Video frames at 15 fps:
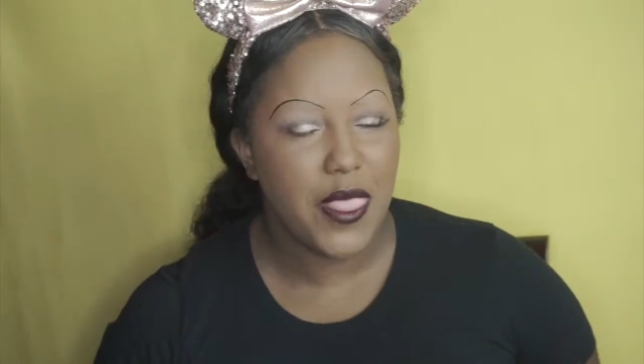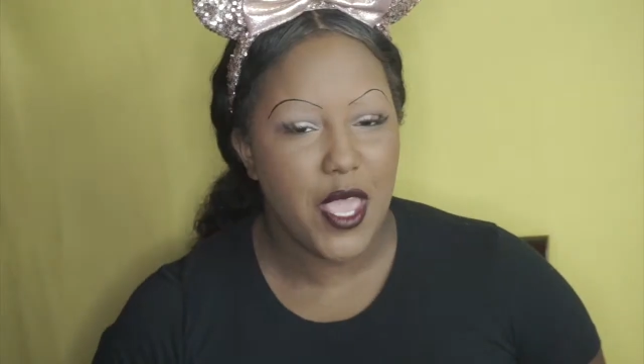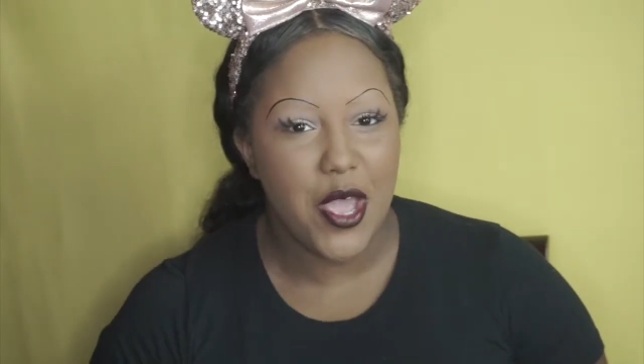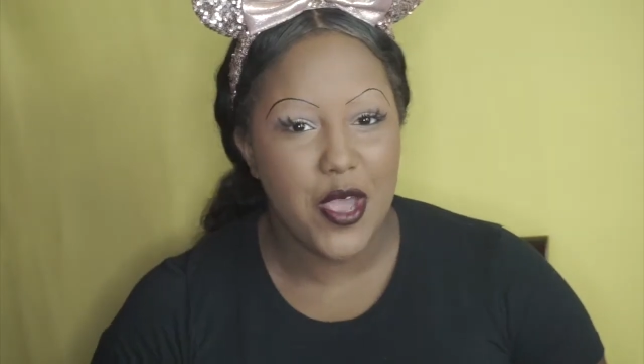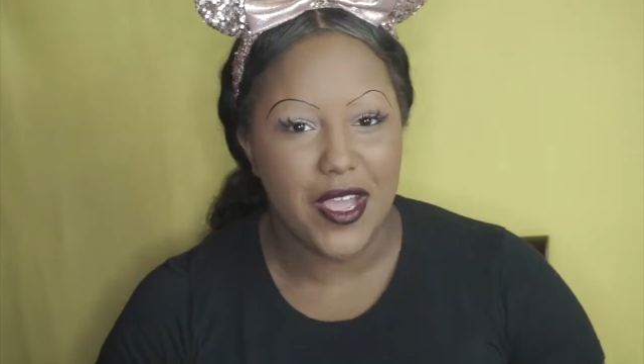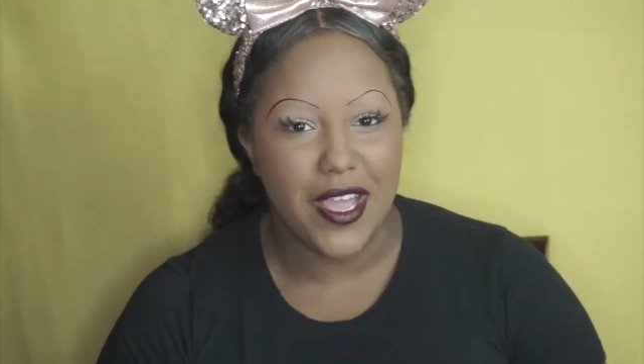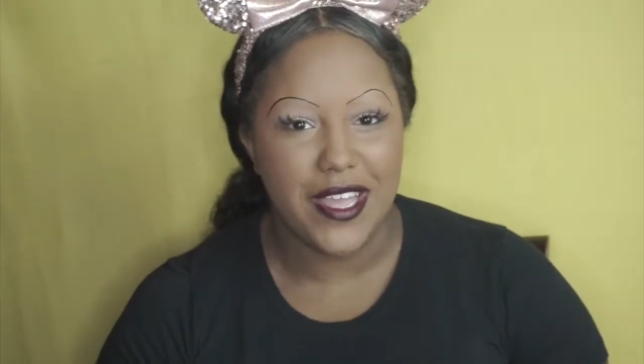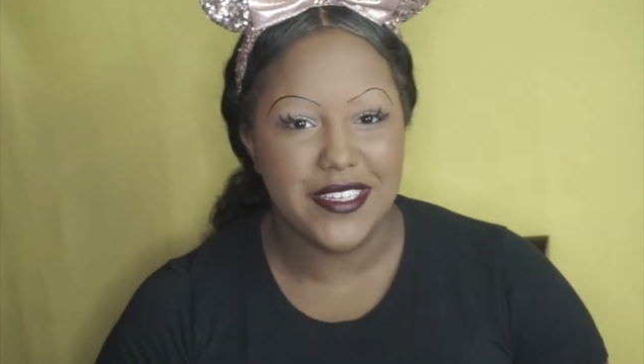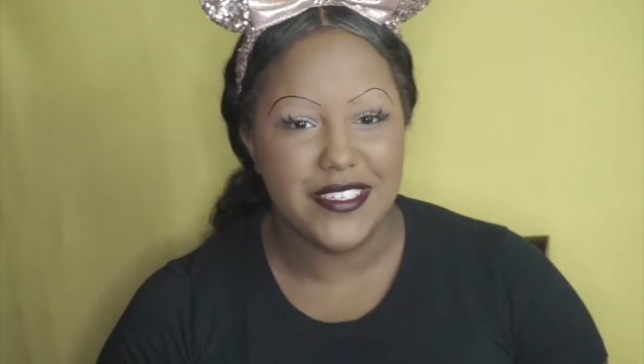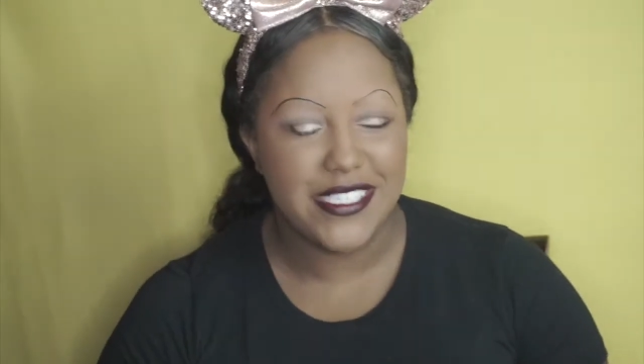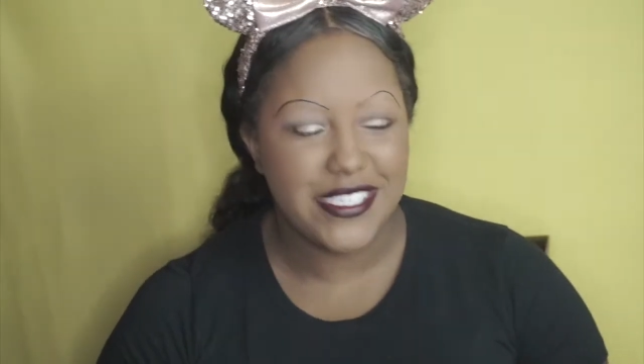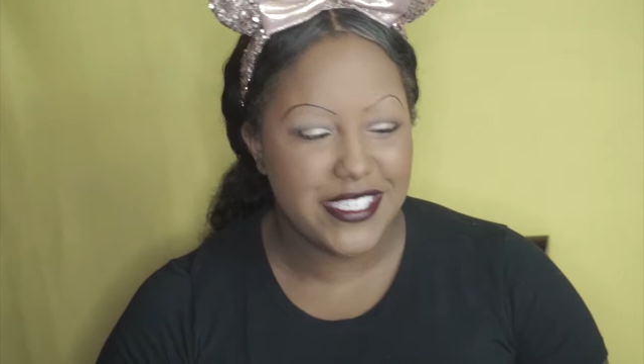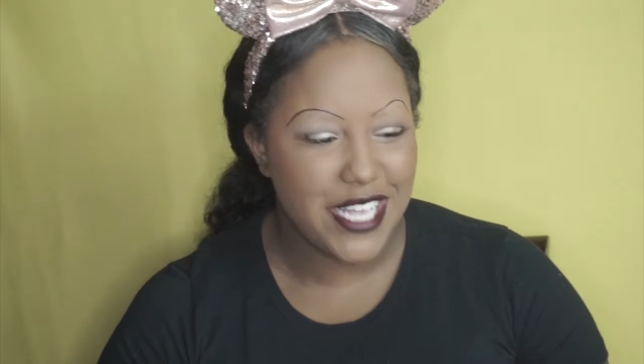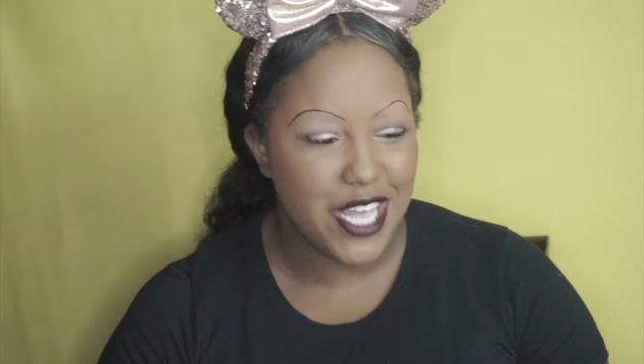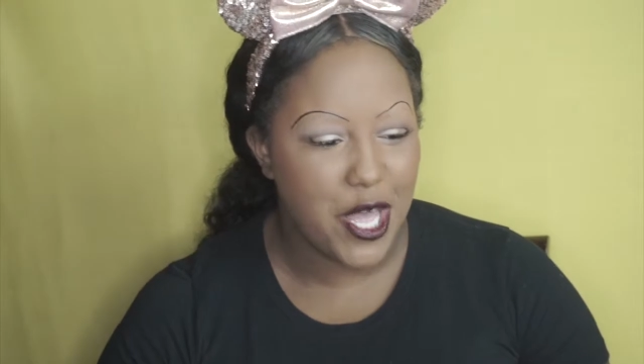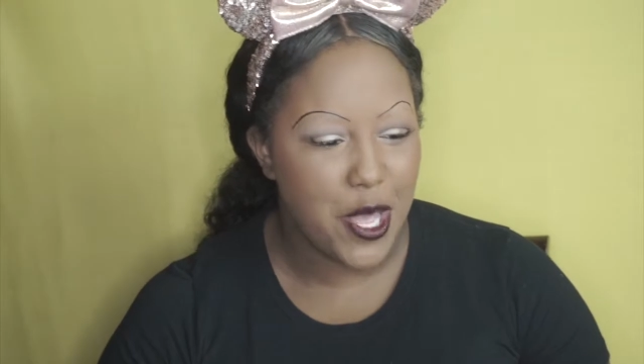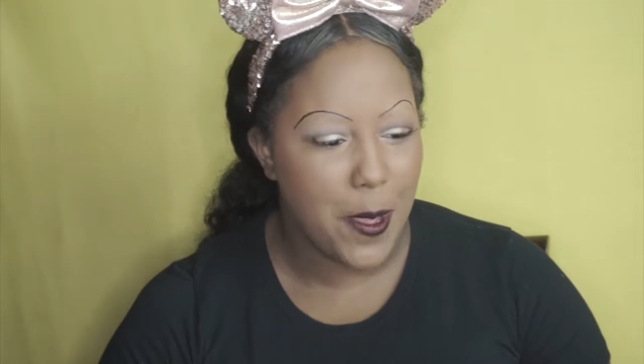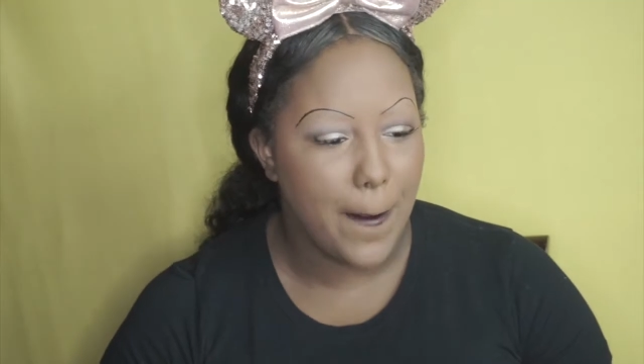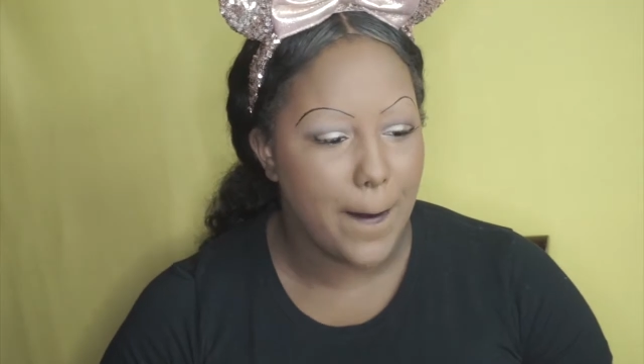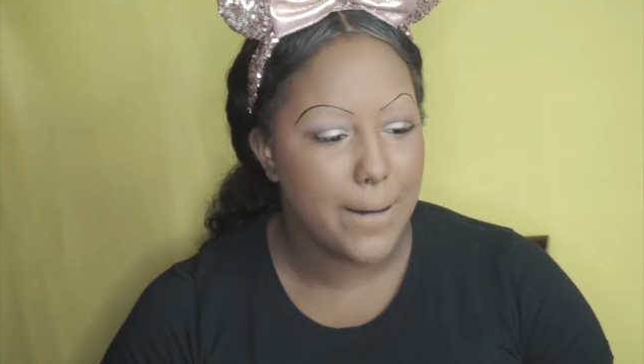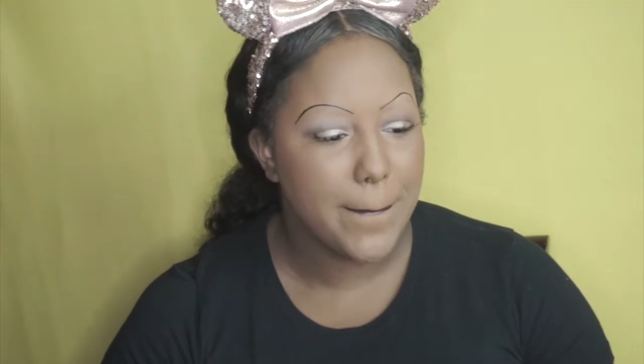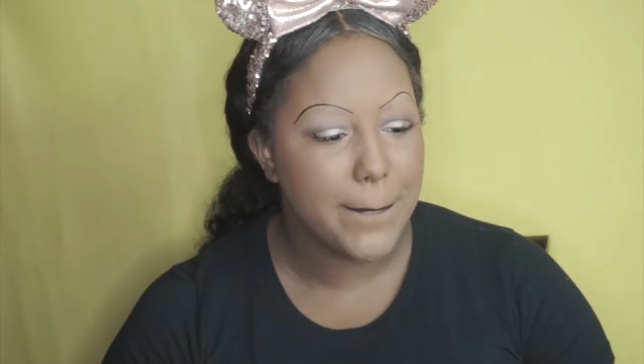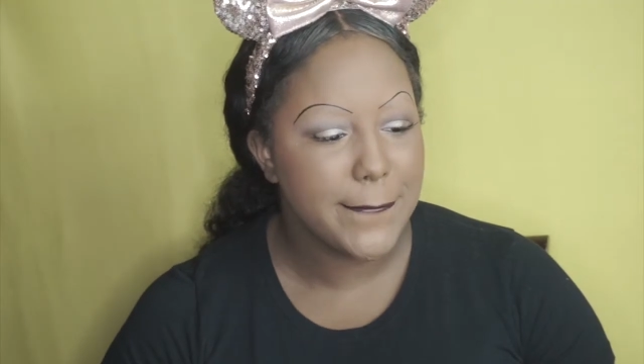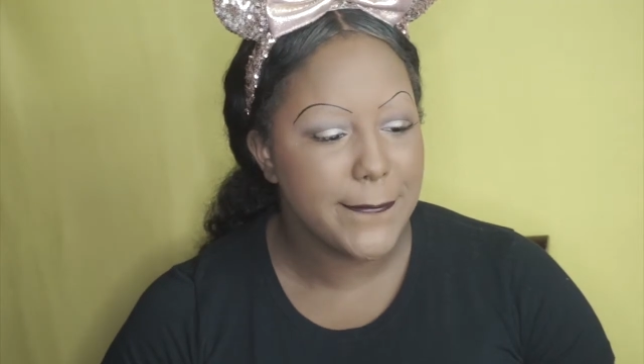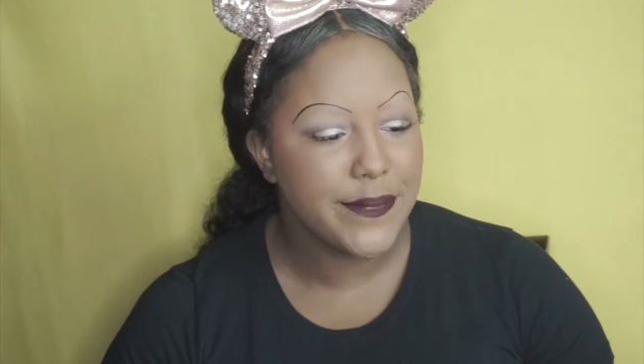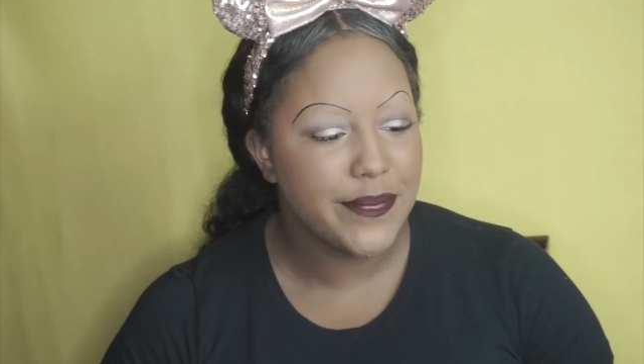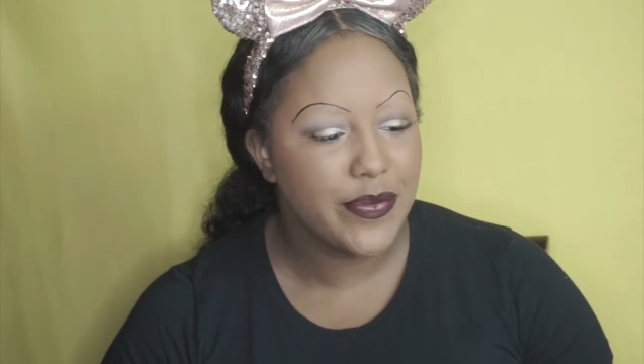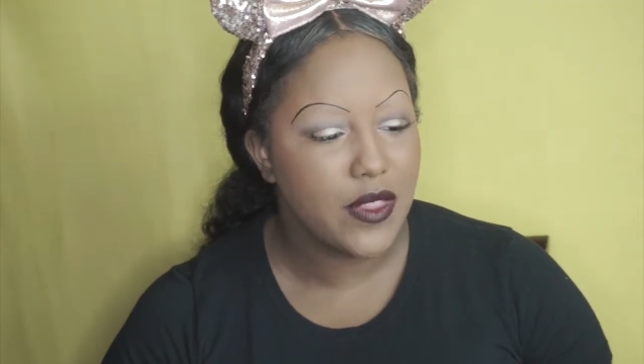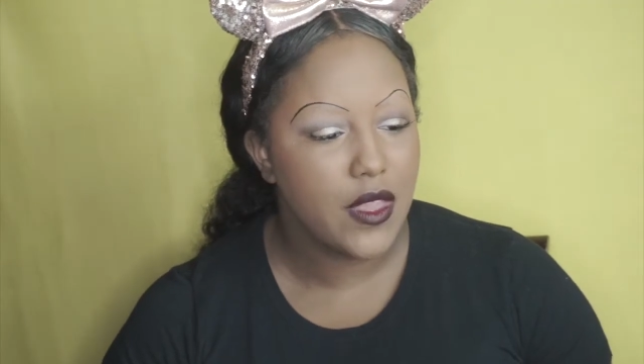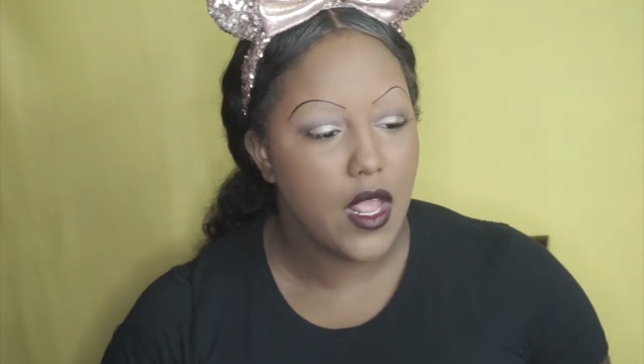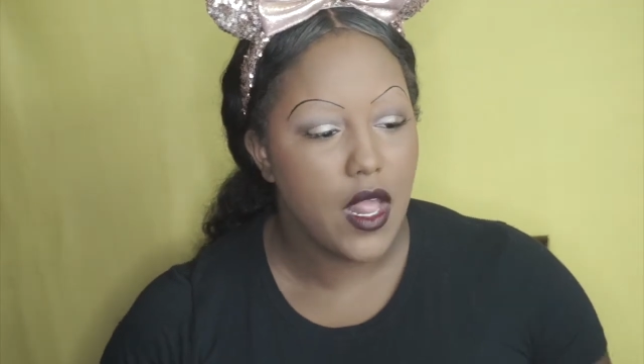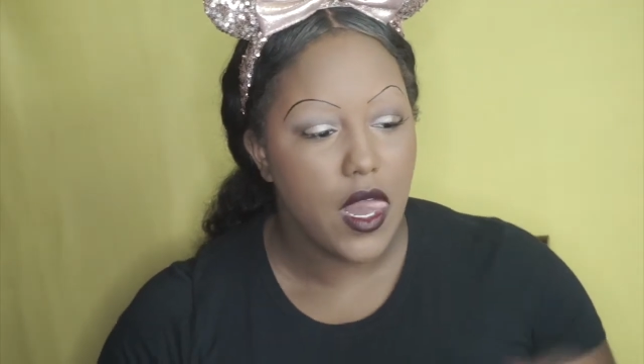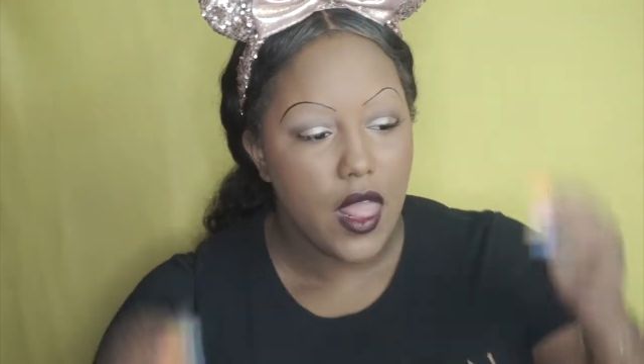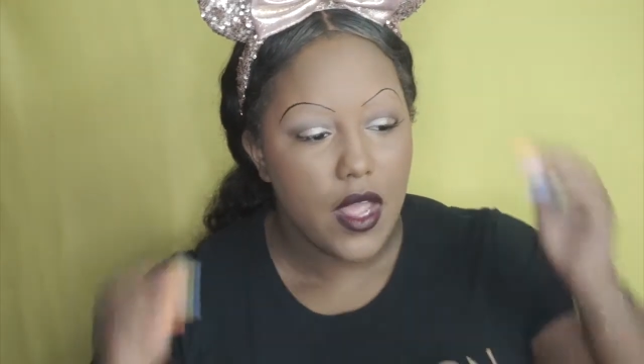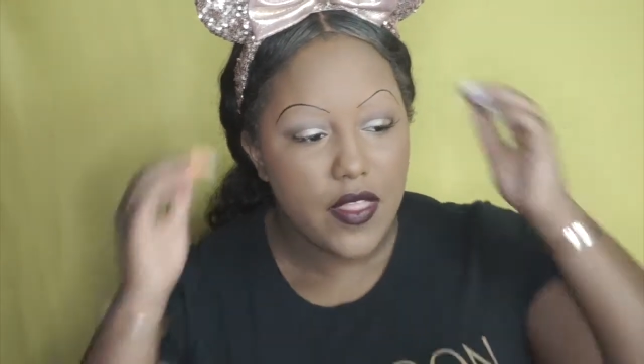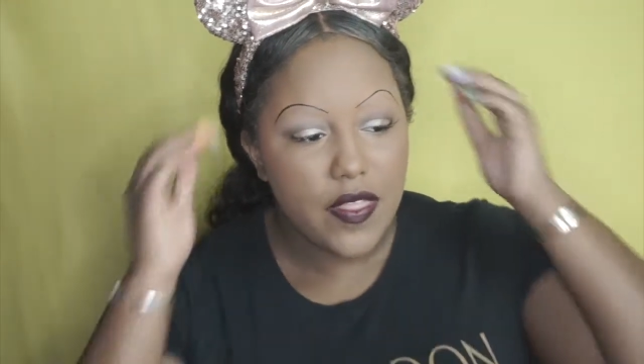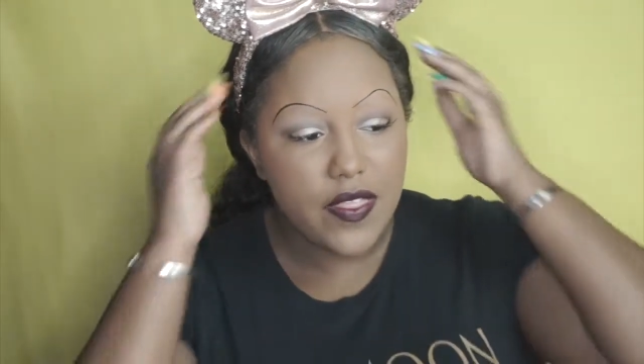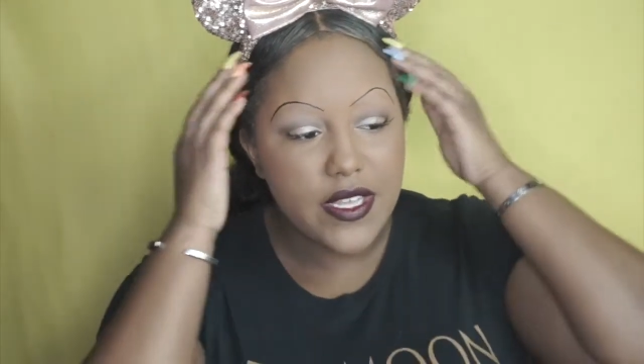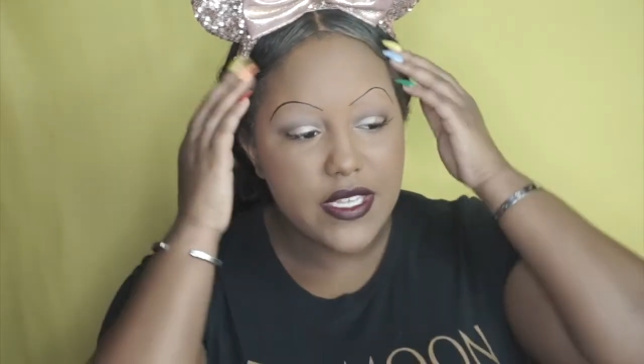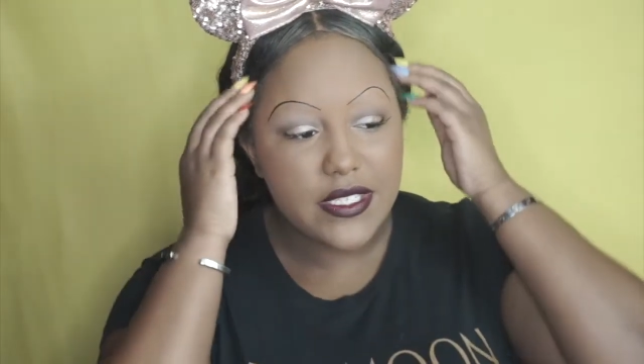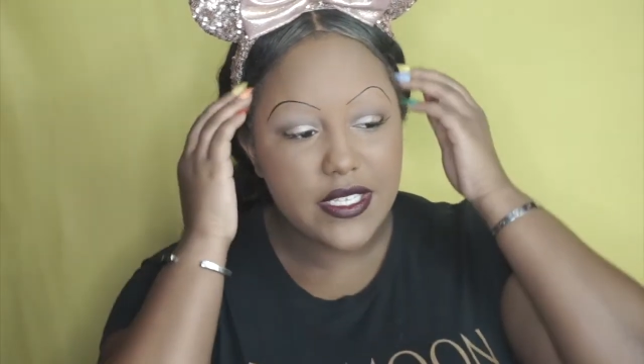Okay, so this